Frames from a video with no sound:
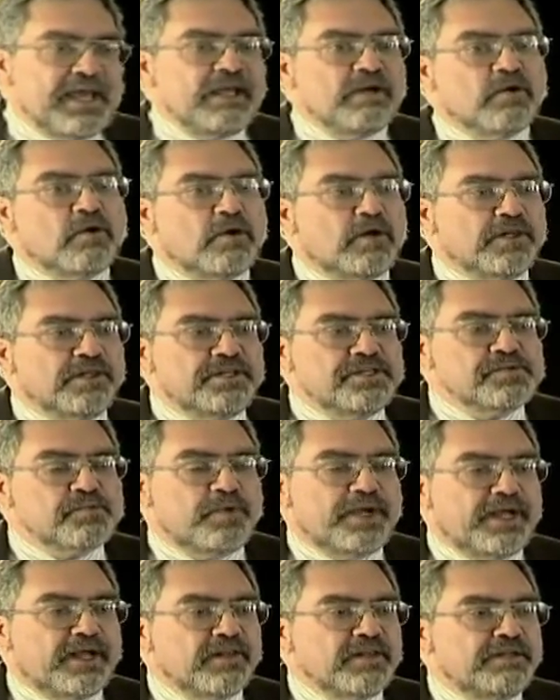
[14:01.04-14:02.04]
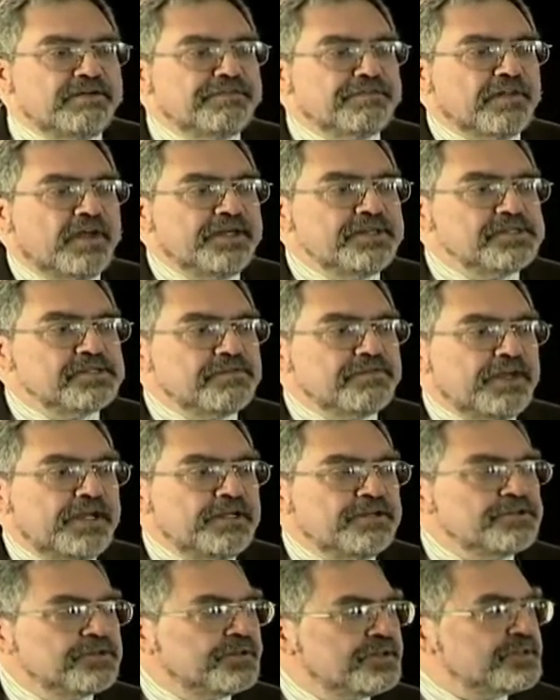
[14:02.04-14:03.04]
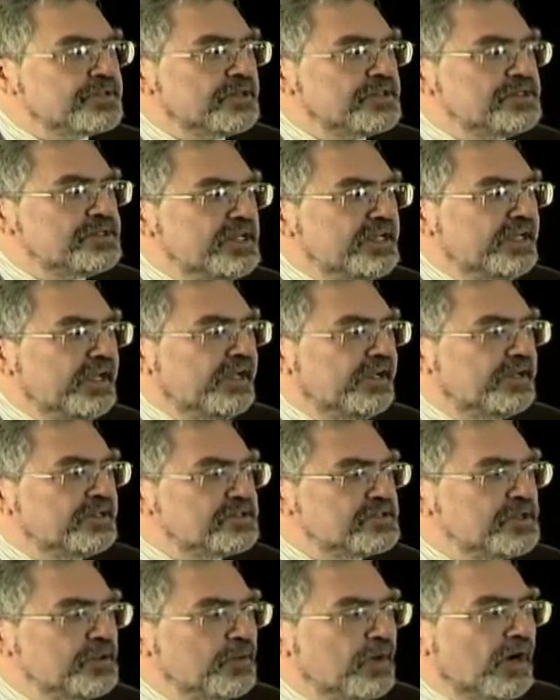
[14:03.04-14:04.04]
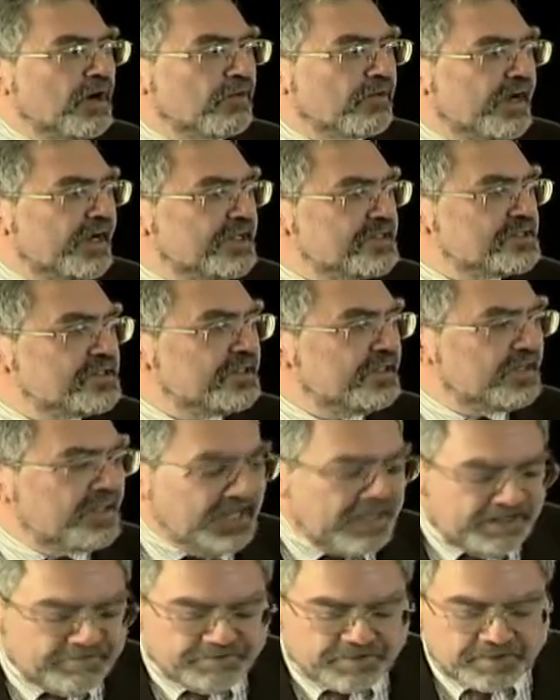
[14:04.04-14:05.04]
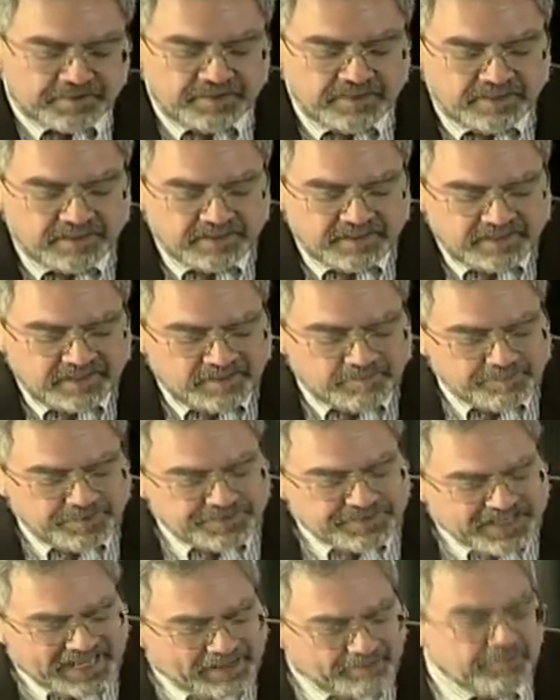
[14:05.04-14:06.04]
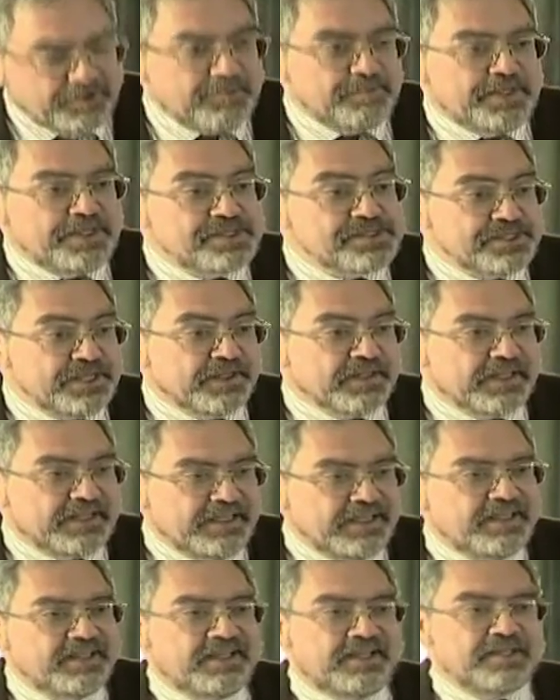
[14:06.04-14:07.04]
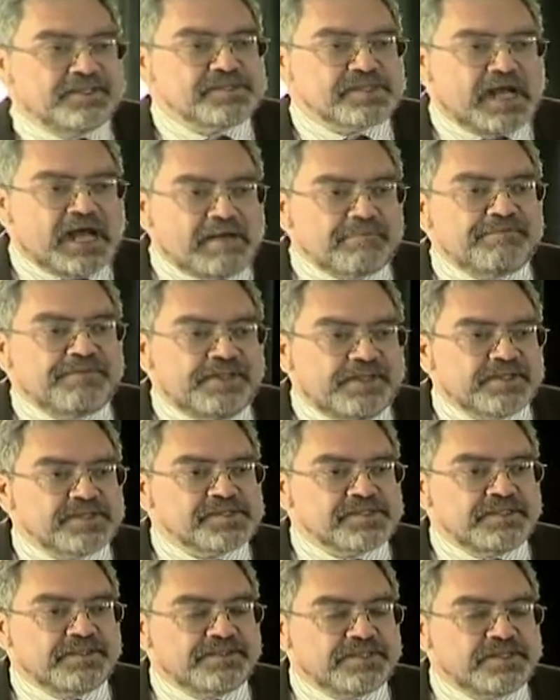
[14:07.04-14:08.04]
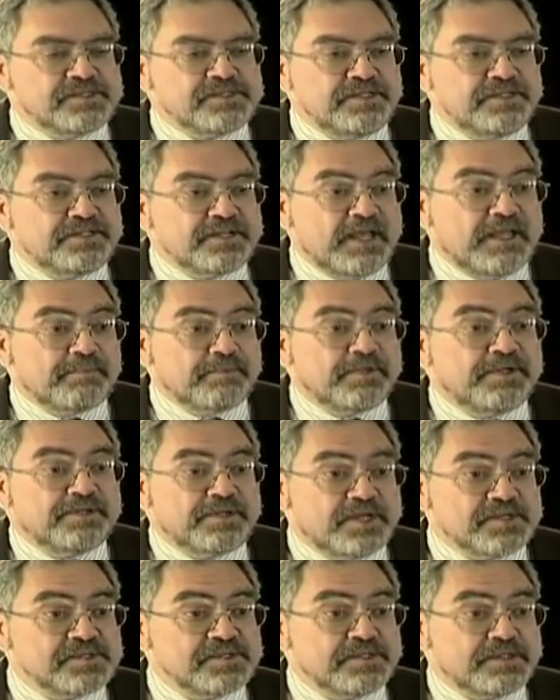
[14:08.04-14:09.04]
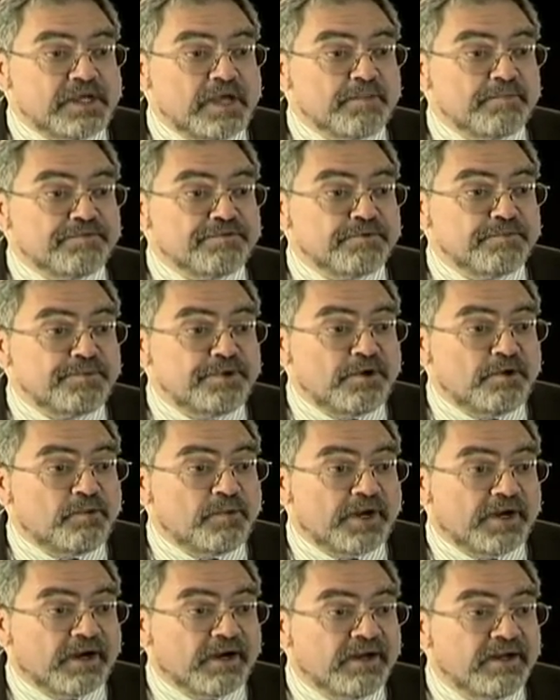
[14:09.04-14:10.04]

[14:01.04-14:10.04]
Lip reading: all is well and flights of angels are singing us to our rest in heaven, but that would be silly. It's obvious that this indictment doesn't come from nowhere.